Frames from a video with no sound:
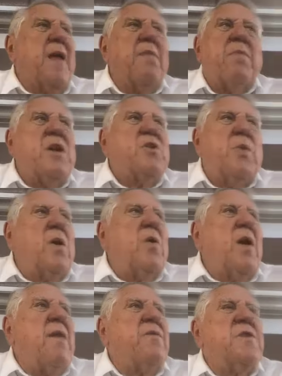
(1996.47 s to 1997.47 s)
That means we
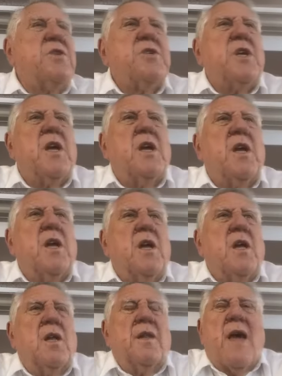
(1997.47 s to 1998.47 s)
don't have to sin.
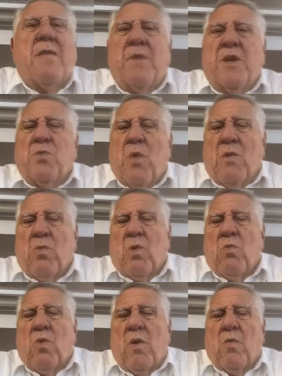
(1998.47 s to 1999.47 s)
That means when
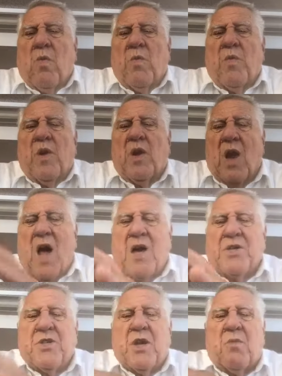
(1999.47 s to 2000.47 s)
we
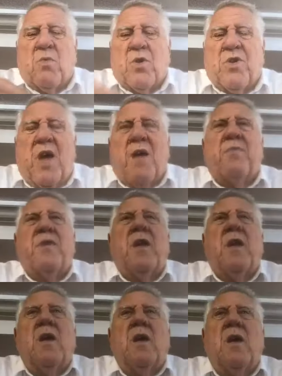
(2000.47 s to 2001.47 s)
lust and we're
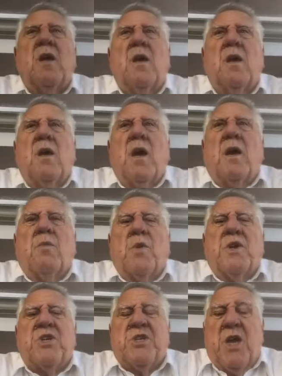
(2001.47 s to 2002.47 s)
tempted and
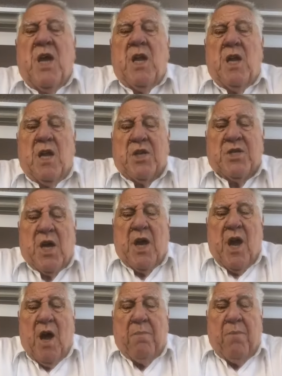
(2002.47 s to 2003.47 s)
we sin, it's
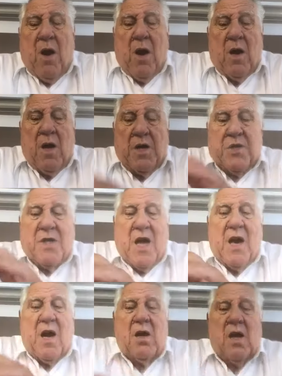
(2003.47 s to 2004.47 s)
on our part. It's
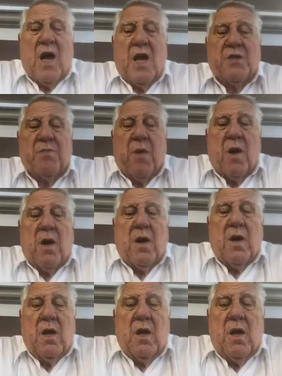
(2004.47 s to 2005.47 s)
not on God's part.
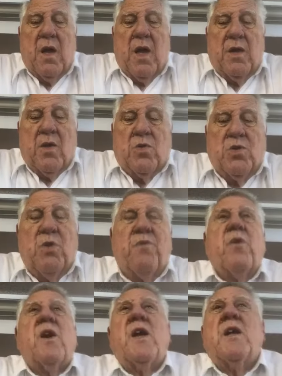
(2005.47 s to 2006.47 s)
And don't you
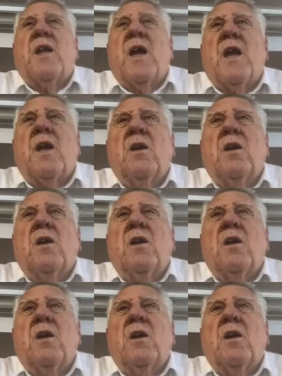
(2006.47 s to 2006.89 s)
forget that.